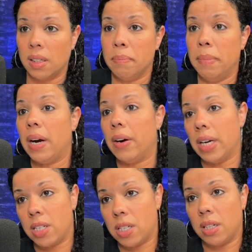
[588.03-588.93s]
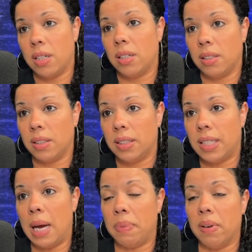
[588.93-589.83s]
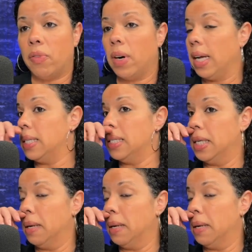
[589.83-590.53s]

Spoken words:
marriage type of relationship.